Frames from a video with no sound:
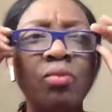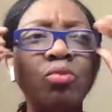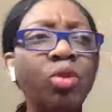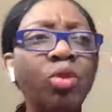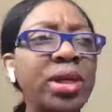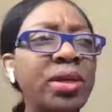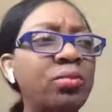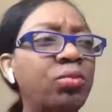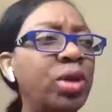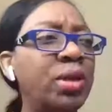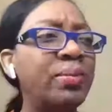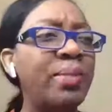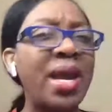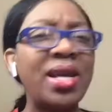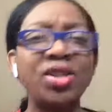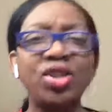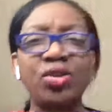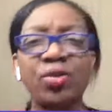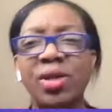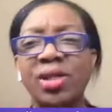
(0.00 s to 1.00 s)
We
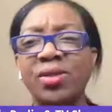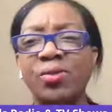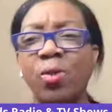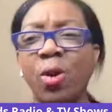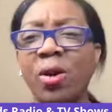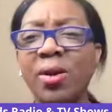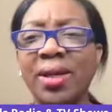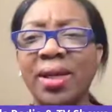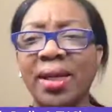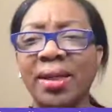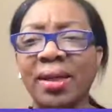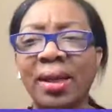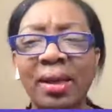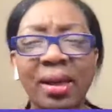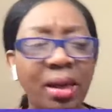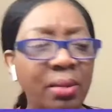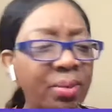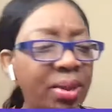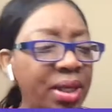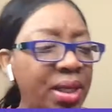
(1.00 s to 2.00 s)
make sure it's working.
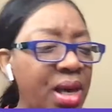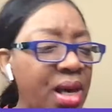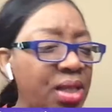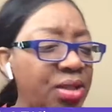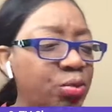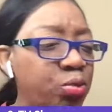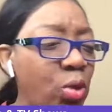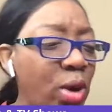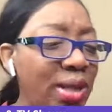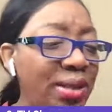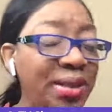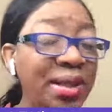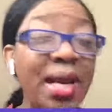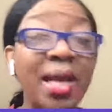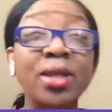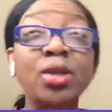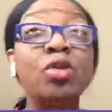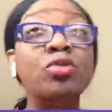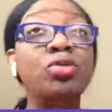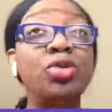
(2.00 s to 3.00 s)
Because one
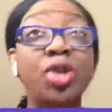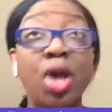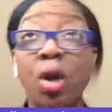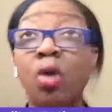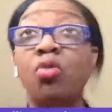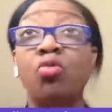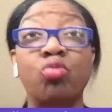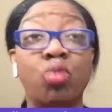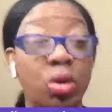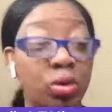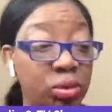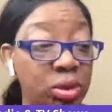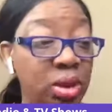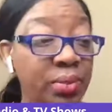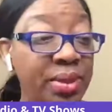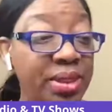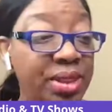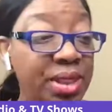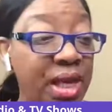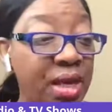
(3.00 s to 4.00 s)
thing you don't want,
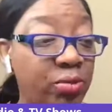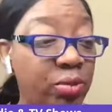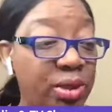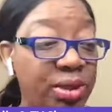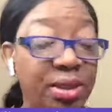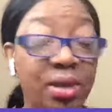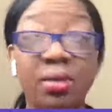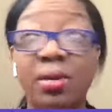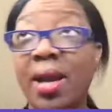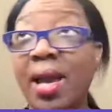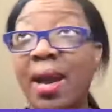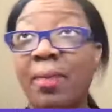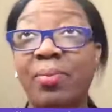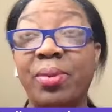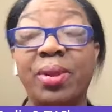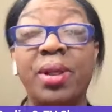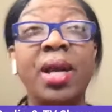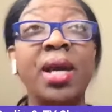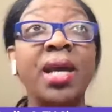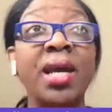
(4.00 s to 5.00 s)
let me tell you what's going to
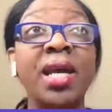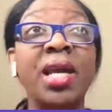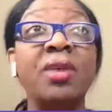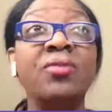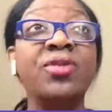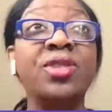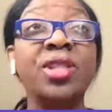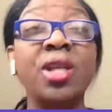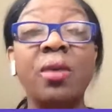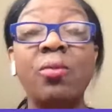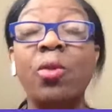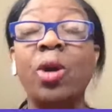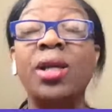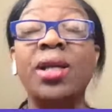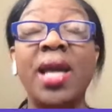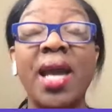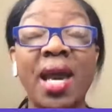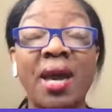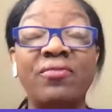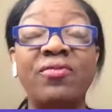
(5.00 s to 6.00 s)
happen. If
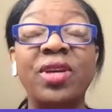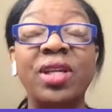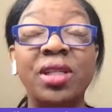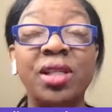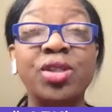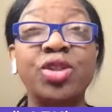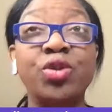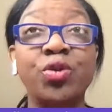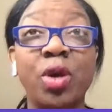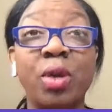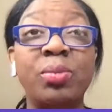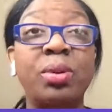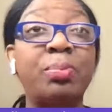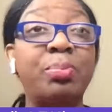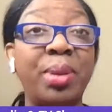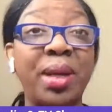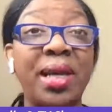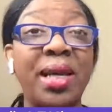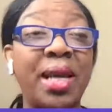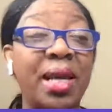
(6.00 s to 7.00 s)
someone have any trouble
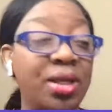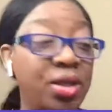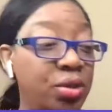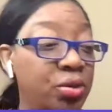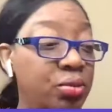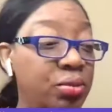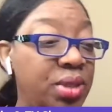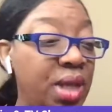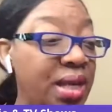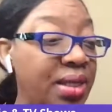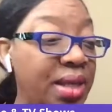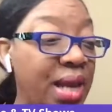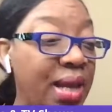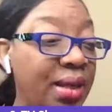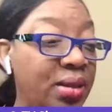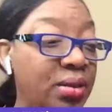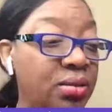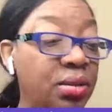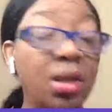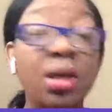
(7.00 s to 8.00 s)
paying you,
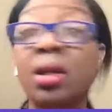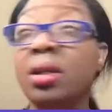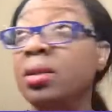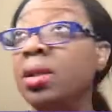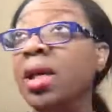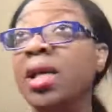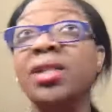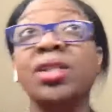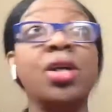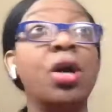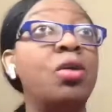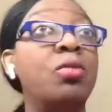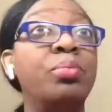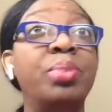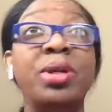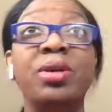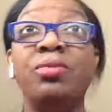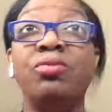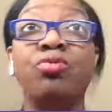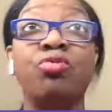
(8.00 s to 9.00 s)
it's going to
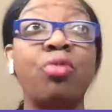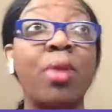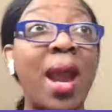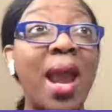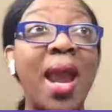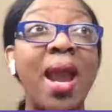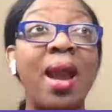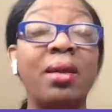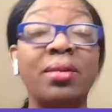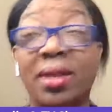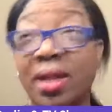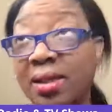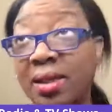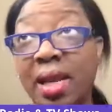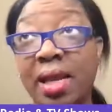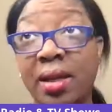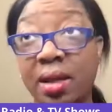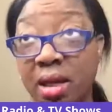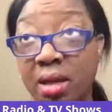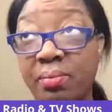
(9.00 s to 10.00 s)
be rare that
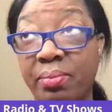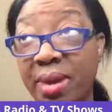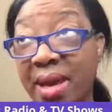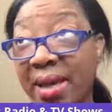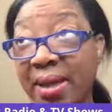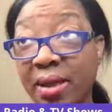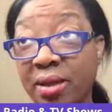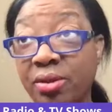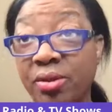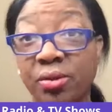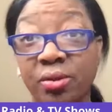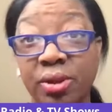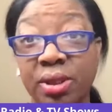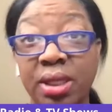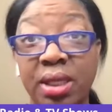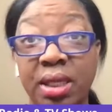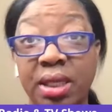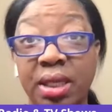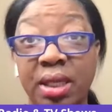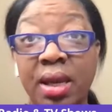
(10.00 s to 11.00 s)
they come back and do it
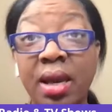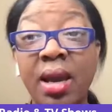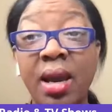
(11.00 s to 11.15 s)
again,